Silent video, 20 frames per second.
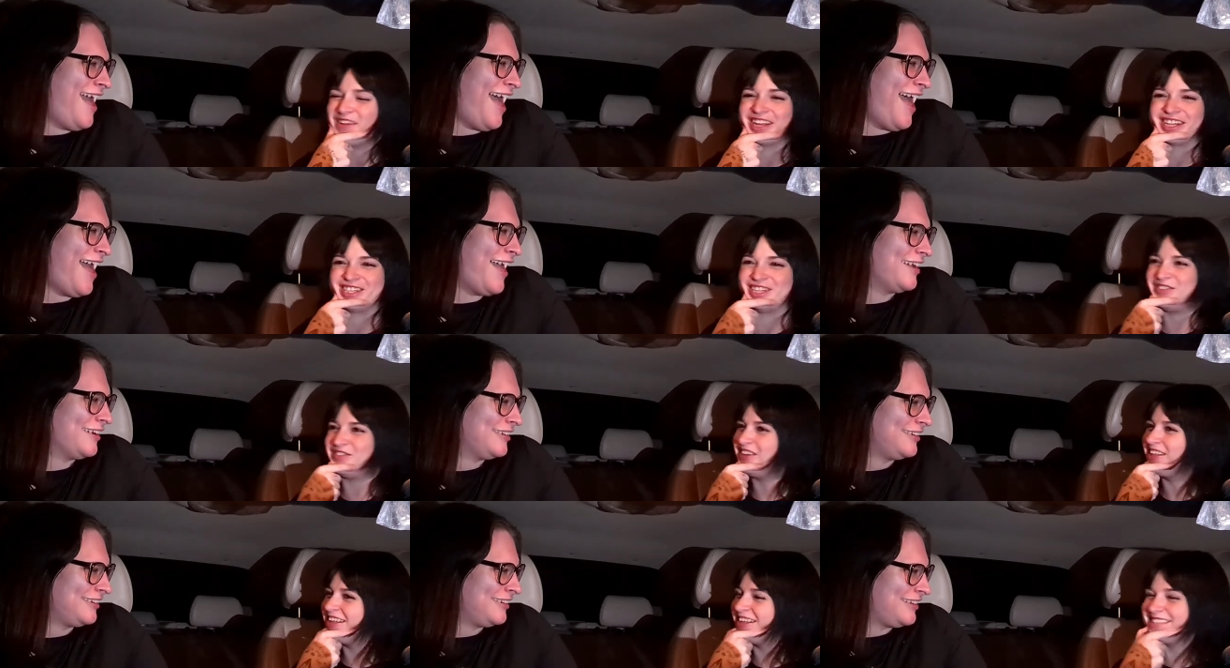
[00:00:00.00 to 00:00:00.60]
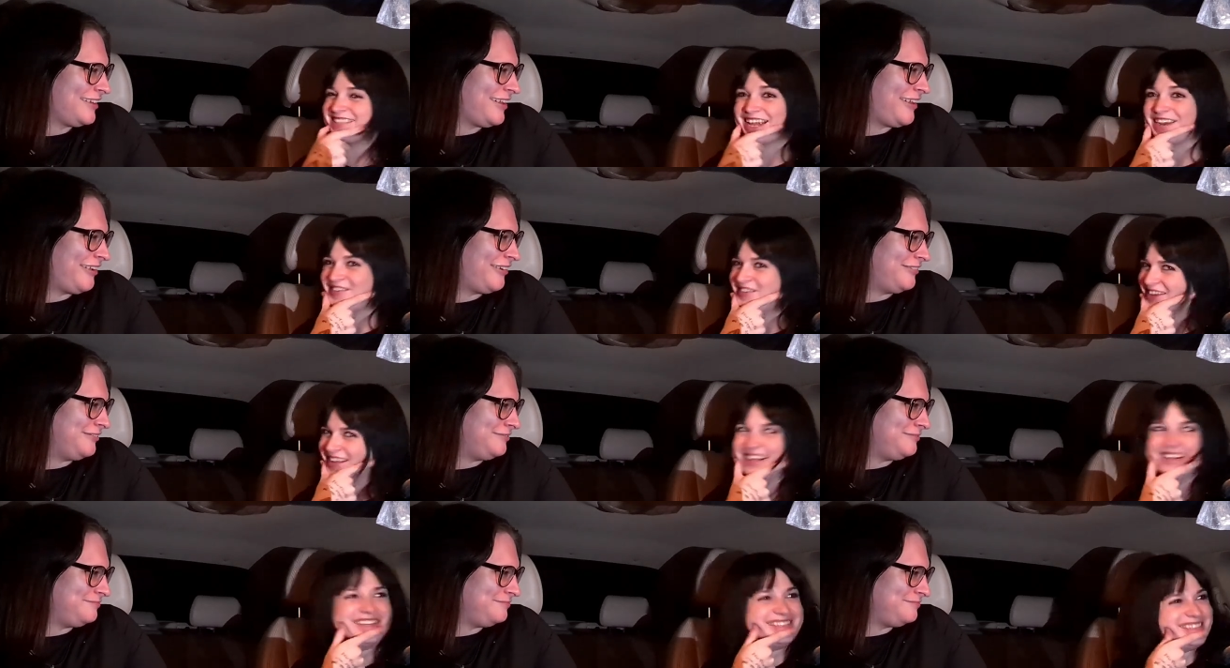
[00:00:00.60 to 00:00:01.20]
Speaker 1: Like, is that
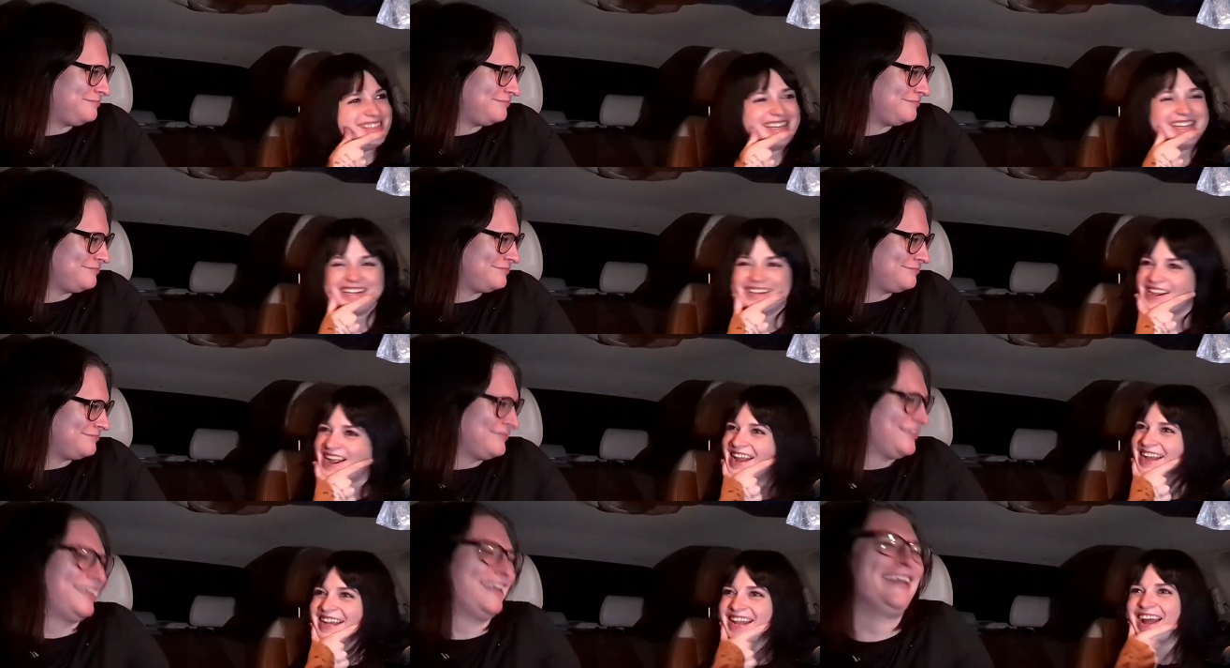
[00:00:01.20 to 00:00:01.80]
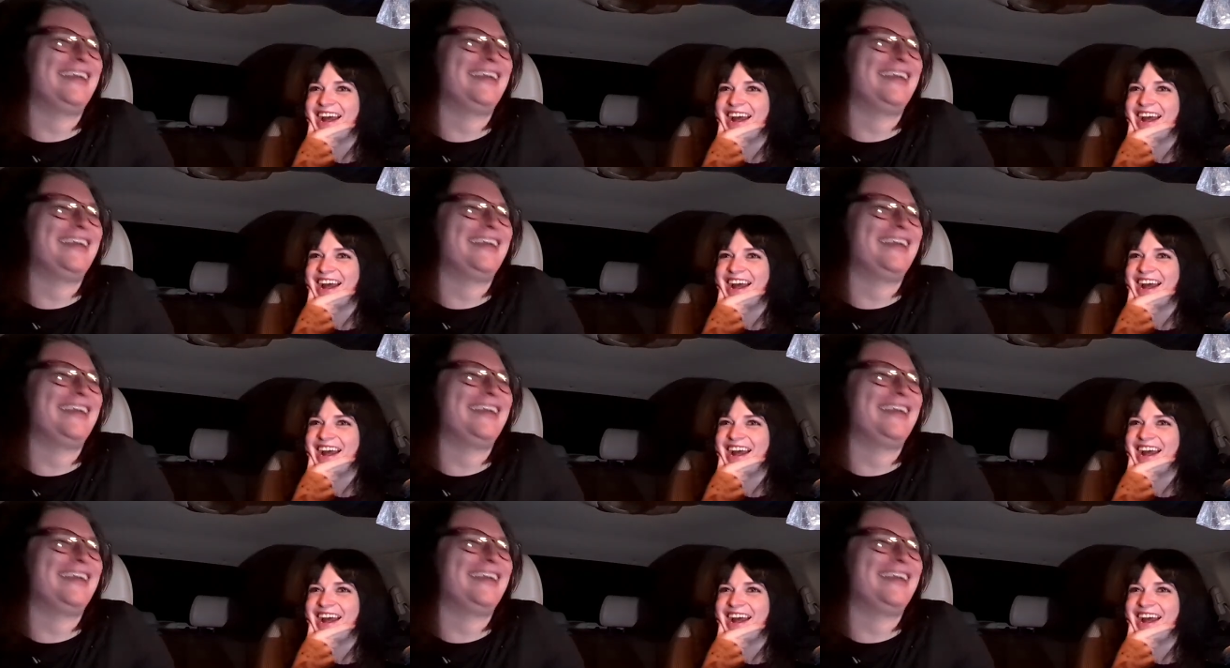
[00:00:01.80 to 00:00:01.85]
really her titty right